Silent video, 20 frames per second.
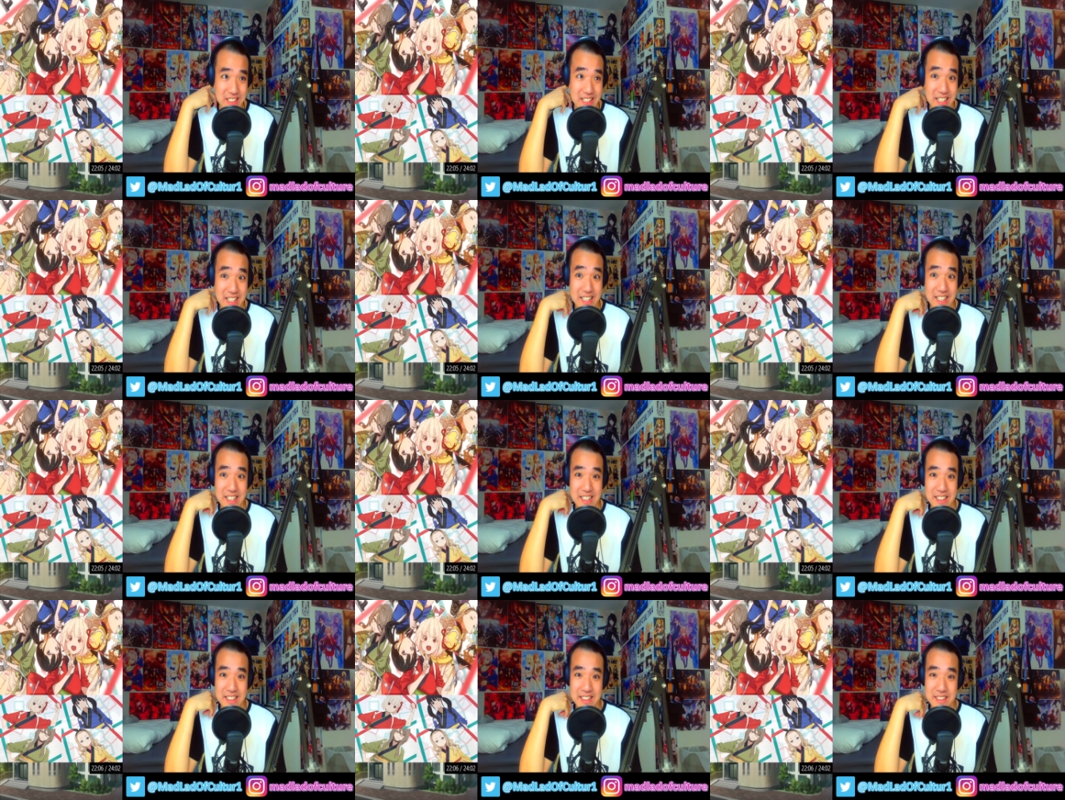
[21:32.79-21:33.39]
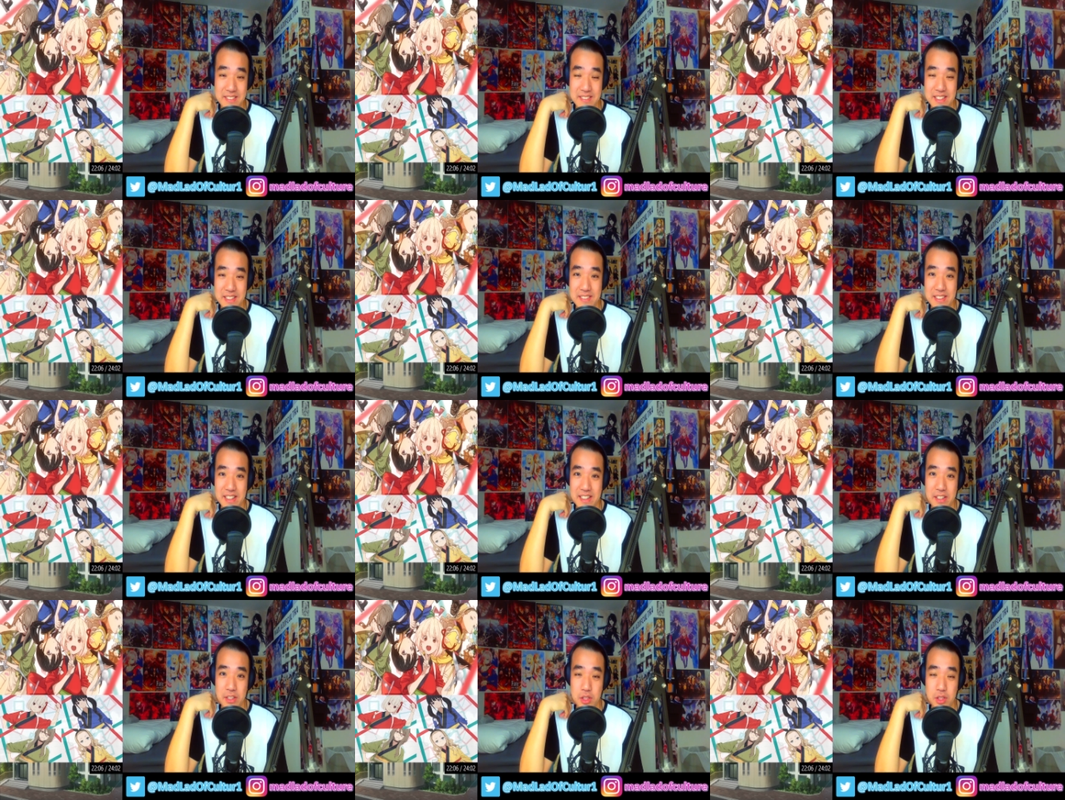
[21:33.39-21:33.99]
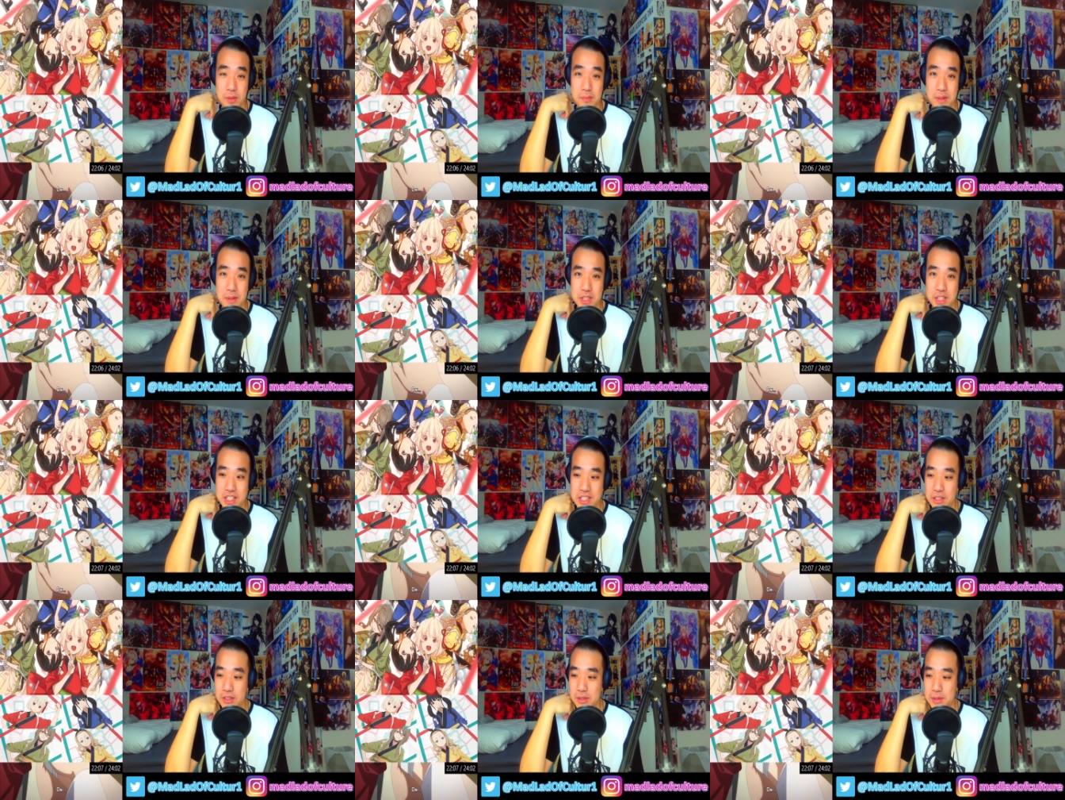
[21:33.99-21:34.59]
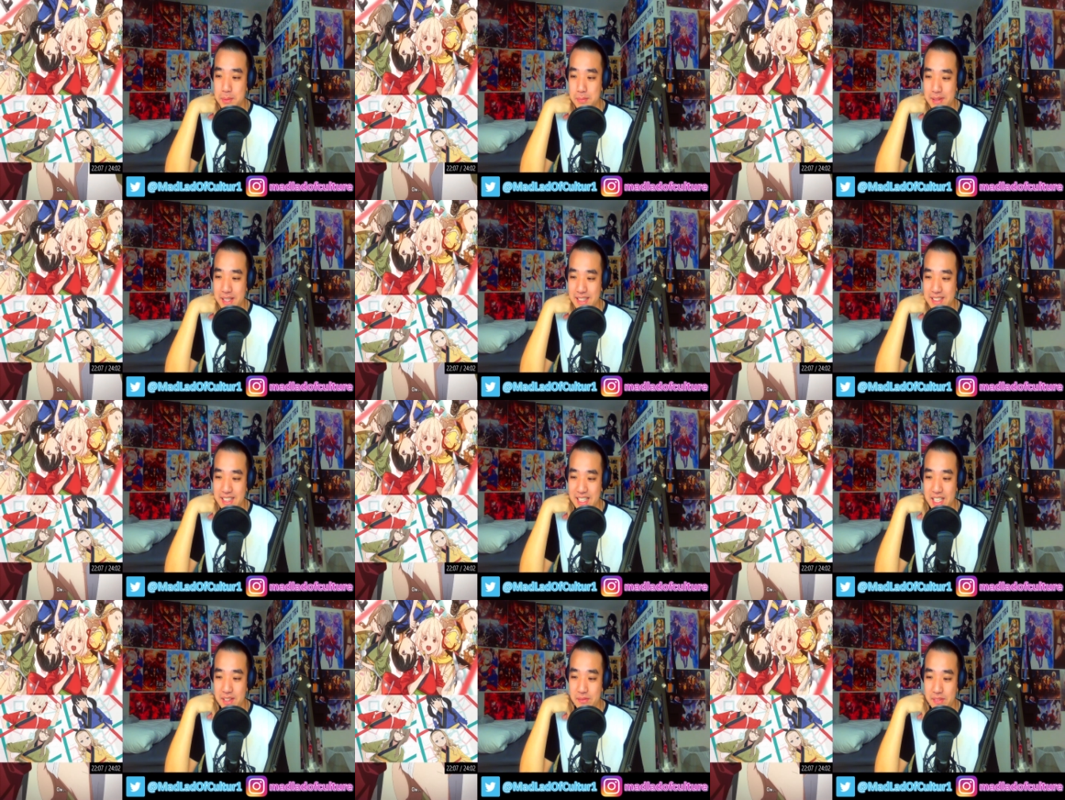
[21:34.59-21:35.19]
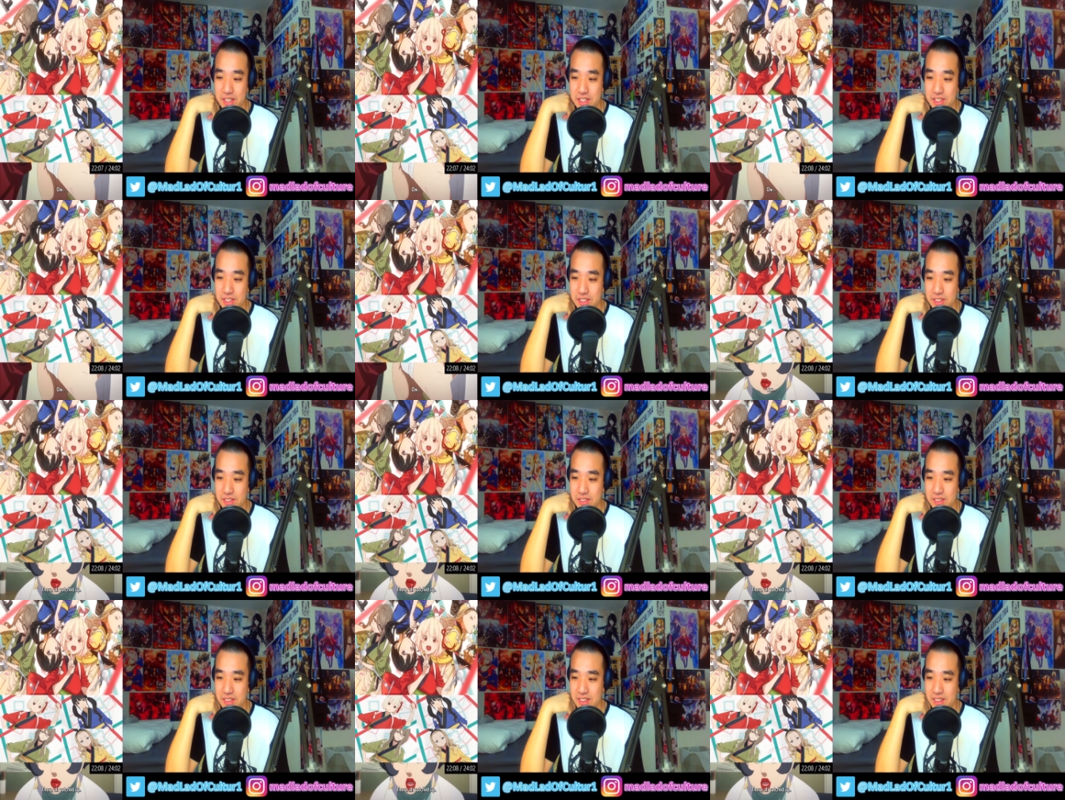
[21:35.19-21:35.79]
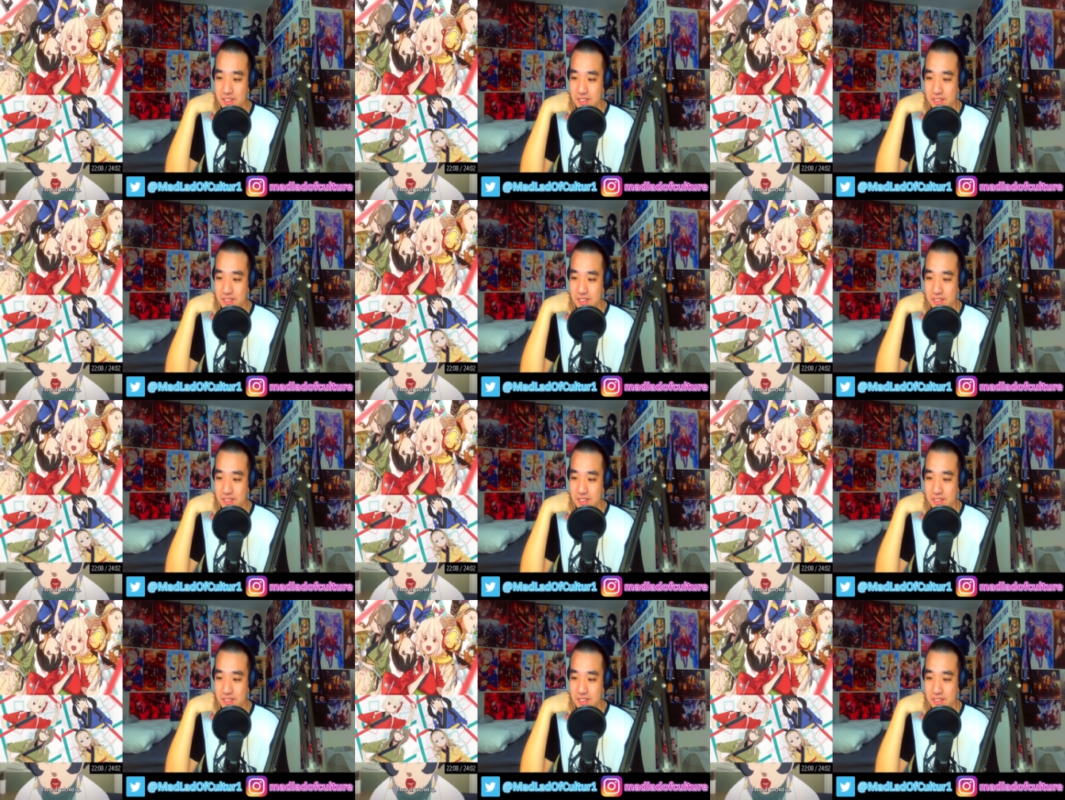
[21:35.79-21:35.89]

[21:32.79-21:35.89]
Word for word: And he seems like he's going to be Chisato's biggest enemy too.